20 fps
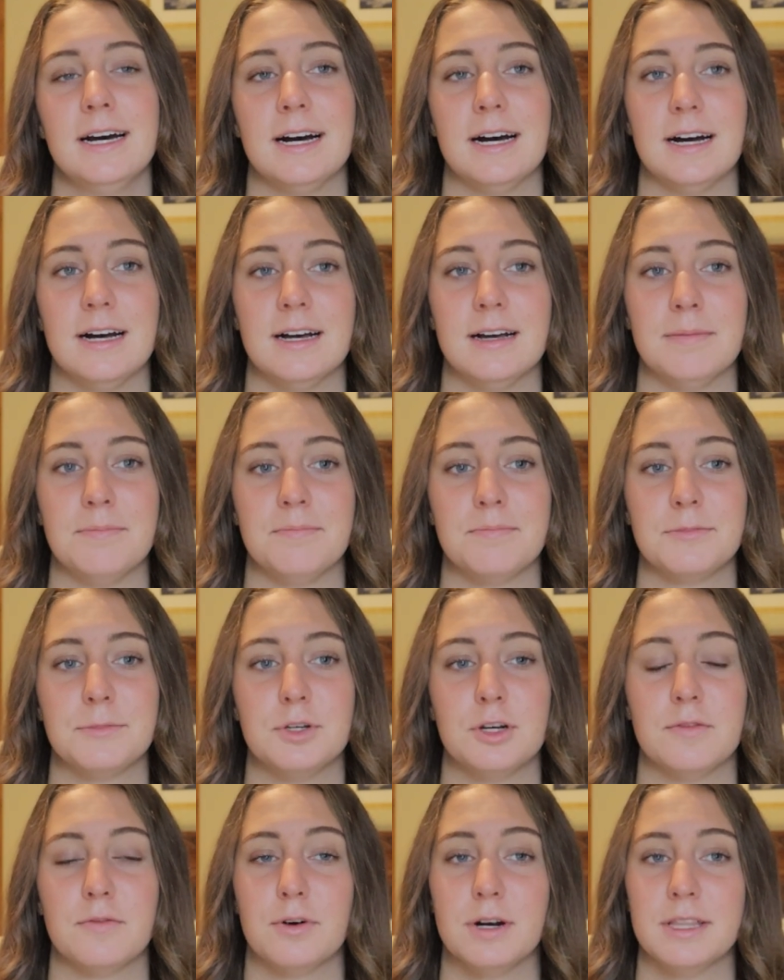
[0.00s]
Um,
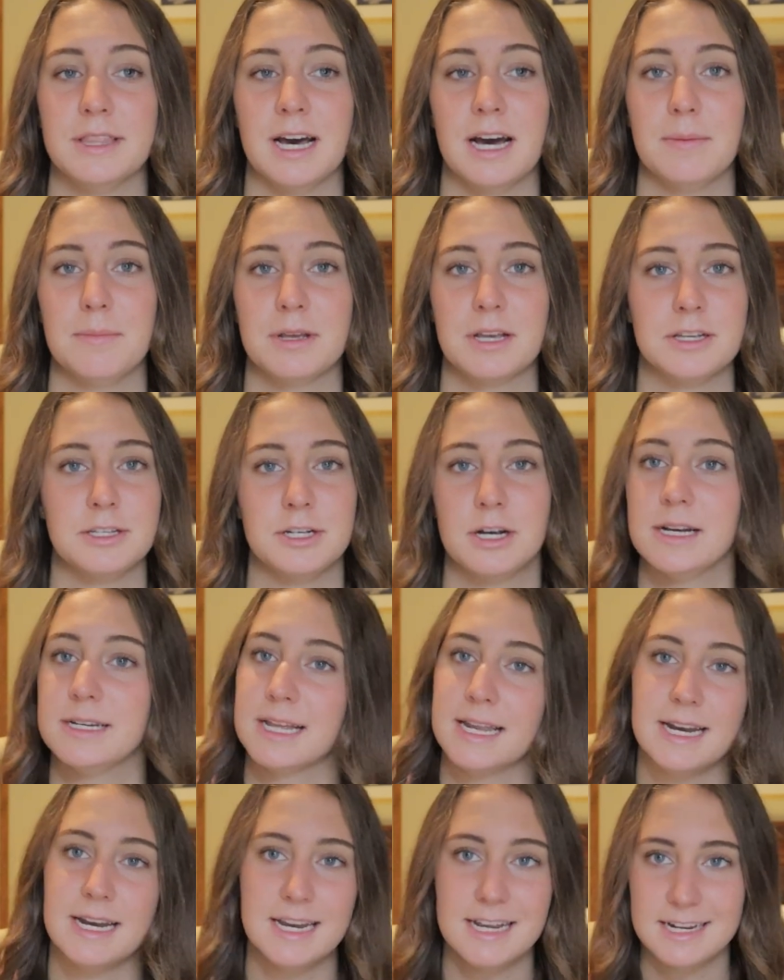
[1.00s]
to avoid that, because your
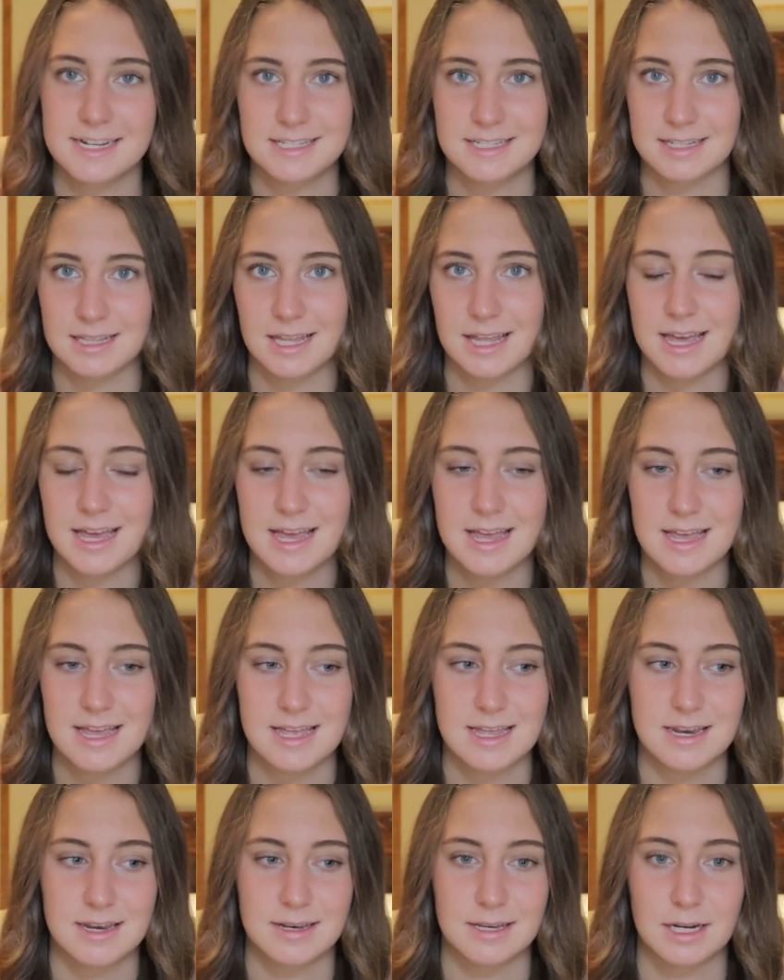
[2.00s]
identity doesn't lay
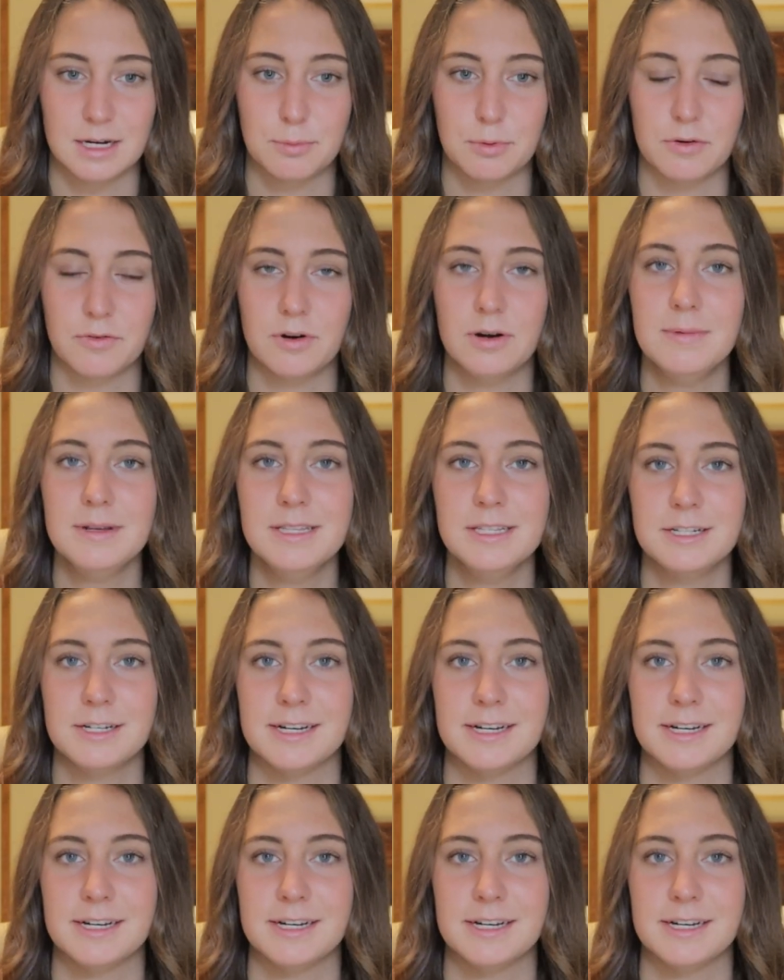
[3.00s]
in your performance.